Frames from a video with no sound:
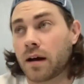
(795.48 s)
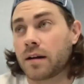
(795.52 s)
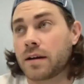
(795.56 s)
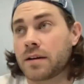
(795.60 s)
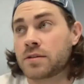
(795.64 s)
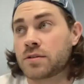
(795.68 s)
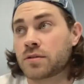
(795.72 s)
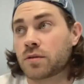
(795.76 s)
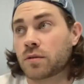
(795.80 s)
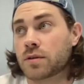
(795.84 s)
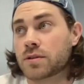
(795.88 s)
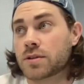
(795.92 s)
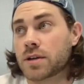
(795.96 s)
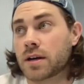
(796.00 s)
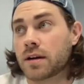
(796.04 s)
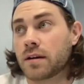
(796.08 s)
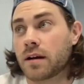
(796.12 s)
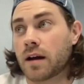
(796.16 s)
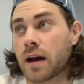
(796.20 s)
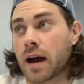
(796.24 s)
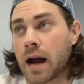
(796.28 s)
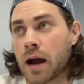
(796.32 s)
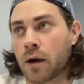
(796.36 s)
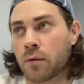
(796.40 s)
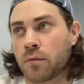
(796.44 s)
in Georgia,
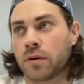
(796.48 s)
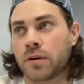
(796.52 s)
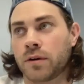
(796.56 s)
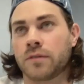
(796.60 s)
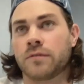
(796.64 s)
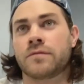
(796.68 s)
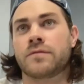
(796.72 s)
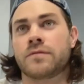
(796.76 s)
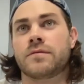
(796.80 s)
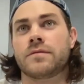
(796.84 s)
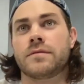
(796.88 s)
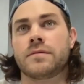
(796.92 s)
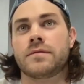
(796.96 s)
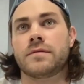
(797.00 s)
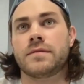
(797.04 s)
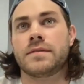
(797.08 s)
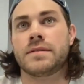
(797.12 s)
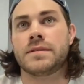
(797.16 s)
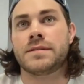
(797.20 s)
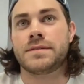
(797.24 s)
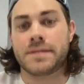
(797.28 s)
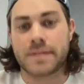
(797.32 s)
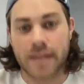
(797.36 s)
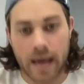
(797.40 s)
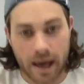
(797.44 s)
I would have
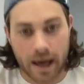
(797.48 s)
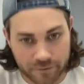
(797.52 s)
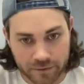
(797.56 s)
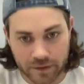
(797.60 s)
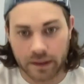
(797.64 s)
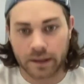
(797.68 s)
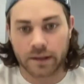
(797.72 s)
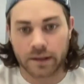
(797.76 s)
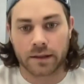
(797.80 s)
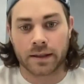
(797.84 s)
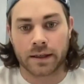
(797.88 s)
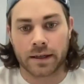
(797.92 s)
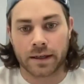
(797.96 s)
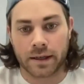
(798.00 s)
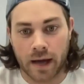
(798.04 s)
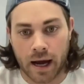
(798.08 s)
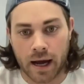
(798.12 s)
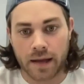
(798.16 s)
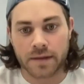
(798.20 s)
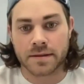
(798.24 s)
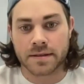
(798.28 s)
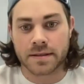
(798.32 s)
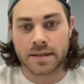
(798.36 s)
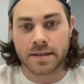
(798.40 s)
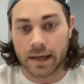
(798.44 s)
definitely
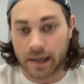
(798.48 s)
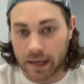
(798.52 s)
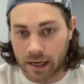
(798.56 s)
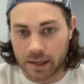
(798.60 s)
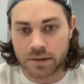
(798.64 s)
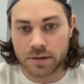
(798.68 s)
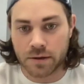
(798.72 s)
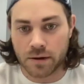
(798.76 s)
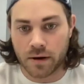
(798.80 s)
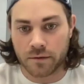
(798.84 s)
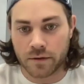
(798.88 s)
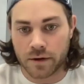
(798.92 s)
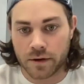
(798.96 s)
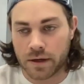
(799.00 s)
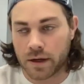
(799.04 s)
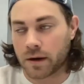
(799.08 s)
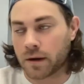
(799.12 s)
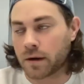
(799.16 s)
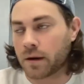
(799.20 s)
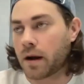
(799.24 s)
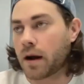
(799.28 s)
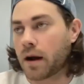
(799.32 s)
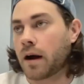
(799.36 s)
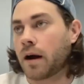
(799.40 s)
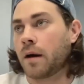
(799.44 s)
gotten sick. I do every
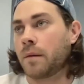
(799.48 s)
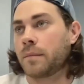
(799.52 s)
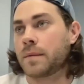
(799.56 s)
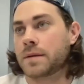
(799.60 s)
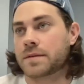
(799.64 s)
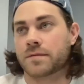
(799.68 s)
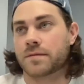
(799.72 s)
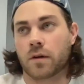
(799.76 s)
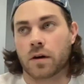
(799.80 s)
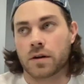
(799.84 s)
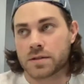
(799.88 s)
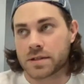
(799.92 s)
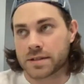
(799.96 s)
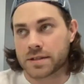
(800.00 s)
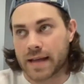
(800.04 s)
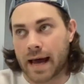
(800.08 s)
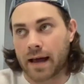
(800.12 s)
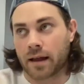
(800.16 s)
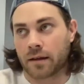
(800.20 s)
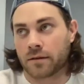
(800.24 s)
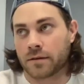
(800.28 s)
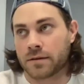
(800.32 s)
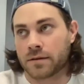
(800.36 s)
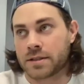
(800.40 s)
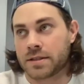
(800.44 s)
year. As far as just
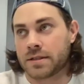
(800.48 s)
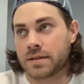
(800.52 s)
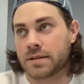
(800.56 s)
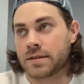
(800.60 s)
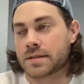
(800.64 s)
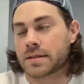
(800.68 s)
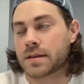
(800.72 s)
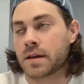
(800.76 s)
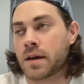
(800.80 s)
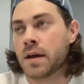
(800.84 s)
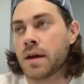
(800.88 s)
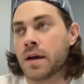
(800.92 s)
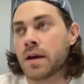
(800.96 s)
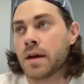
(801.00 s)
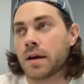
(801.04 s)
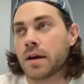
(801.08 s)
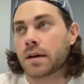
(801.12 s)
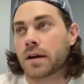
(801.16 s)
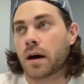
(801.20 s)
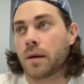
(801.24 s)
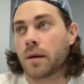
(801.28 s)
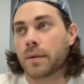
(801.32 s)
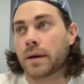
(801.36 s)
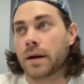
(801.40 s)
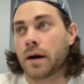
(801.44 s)
allergies
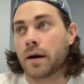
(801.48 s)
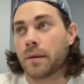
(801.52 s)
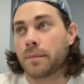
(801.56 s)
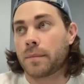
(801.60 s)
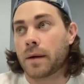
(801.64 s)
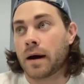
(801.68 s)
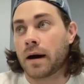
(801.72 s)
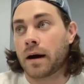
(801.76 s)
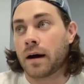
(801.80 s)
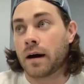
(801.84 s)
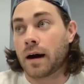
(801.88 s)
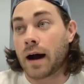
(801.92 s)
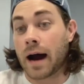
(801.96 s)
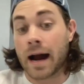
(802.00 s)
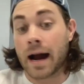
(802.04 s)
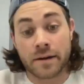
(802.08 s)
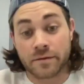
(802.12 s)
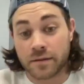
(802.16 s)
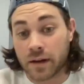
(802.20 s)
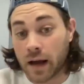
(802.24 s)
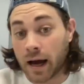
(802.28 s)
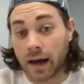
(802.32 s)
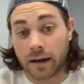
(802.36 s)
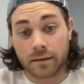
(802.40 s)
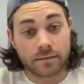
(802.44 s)
coming up, I have
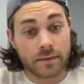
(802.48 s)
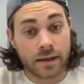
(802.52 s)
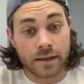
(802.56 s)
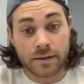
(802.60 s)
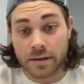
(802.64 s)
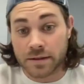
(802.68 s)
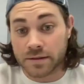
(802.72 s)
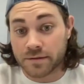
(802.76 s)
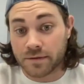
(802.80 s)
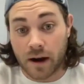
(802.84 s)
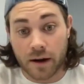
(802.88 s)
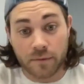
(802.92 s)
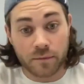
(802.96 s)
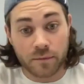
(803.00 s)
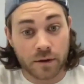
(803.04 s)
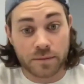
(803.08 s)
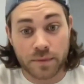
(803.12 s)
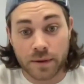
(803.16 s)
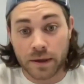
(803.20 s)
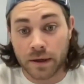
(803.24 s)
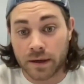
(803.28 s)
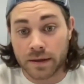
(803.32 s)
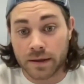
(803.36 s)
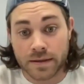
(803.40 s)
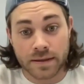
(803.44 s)
not in this 5-month
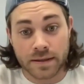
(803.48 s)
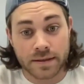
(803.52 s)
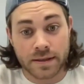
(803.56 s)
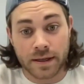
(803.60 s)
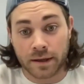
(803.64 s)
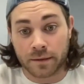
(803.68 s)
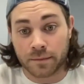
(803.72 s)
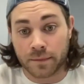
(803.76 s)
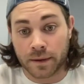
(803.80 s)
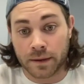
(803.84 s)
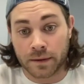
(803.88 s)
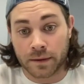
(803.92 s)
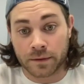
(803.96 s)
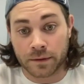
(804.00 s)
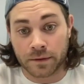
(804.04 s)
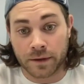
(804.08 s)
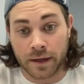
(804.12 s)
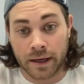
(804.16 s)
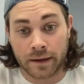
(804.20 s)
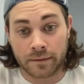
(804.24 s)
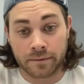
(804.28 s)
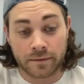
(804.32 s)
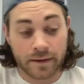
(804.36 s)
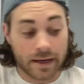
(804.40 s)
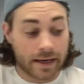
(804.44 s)
period since taking beta
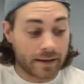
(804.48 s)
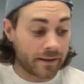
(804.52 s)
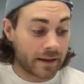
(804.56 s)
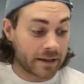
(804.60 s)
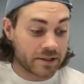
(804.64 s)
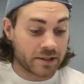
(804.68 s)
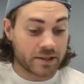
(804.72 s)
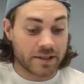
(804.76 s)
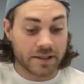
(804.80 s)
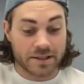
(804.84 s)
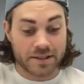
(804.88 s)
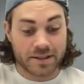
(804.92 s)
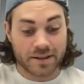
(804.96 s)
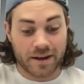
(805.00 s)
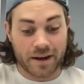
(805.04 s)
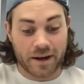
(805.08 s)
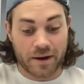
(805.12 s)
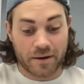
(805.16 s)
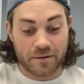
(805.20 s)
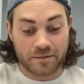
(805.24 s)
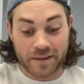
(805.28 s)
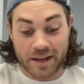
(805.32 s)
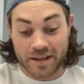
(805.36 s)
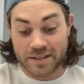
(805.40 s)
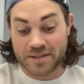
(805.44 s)
glucan. And that's just
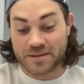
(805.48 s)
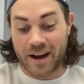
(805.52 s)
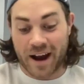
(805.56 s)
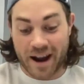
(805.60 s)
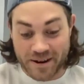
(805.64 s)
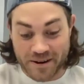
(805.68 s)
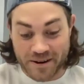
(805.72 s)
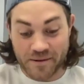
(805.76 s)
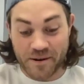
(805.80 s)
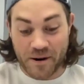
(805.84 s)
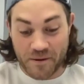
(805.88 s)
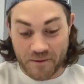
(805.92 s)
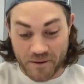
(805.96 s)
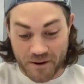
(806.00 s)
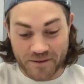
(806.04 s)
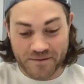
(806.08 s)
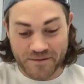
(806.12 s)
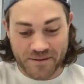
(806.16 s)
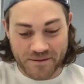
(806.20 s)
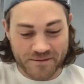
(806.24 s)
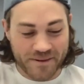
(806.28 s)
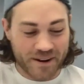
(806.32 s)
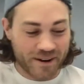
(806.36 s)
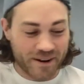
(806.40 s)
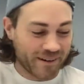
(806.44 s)
like, I know I worked
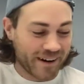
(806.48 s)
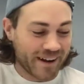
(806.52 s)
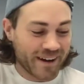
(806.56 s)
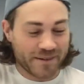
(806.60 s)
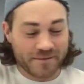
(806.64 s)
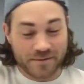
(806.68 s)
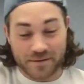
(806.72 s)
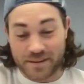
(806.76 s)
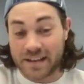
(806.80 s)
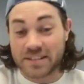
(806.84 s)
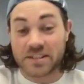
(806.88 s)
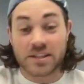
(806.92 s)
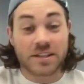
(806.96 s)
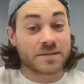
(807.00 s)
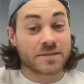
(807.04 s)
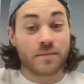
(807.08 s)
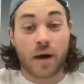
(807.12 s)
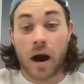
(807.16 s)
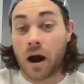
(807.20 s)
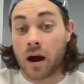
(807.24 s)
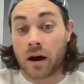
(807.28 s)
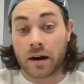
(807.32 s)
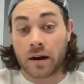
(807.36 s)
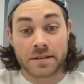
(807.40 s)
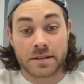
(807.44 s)
for BetterWayHealth, but that's just
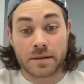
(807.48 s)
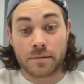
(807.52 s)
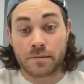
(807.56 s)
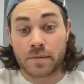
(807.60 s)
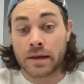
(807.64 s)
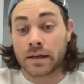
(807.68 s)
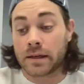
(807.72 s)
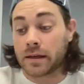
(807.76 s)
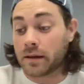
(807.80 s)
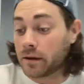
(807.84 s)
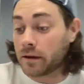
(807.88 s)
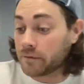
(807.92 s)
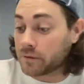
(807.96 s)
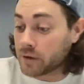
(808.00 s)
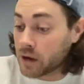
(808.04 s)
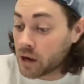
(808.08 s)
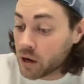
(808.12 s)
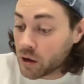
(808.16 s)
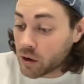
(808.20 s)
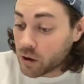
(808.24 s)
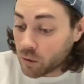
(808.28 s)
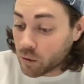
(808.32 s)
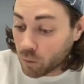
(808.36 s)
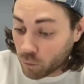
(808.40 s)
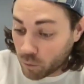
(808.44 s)
my honest opinion of
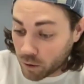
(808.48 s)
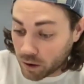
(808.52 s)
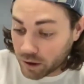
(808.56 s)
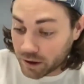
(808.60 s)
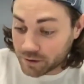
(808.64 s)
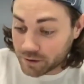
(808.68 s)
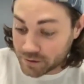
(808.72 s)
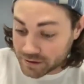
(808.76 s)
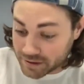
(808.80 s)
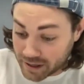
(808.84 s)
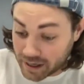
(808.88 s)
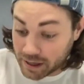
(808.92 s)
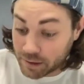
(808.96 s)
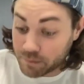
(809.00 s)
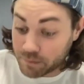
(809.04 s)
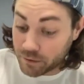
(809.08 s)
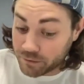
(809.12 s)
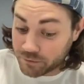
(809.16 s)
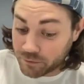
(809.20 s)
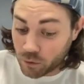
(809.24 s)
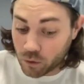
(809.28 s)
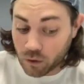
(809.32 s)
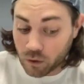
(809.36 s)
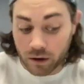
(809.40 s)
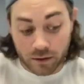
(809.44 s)
what I was like
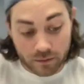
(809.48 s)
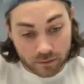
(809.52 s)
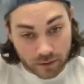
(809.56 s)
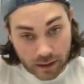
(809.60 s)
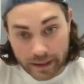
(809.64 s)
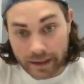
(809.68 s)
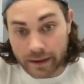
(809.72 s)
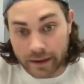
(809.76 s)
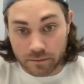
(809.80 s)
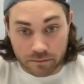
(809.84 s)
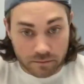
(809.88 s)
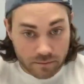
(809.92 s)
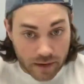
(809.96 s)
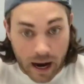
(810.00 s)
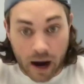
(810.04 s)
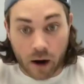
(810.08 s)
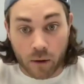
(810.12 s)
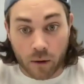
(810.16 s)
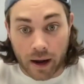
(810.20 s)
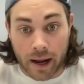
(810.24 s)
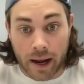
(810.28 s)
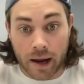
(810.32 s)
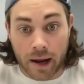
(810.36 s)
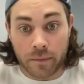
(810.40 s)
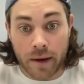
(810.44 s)
before and how
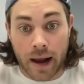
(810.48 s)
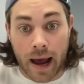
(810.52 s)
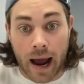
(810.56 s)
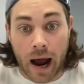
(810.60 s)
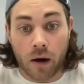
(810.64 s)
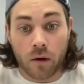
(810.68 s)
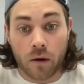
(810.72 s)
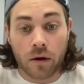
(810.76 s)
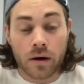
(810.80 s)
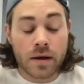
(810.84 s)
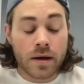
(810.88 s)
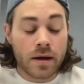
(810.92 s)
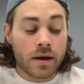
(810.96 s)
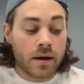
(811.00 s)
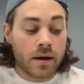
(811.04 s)
I am now.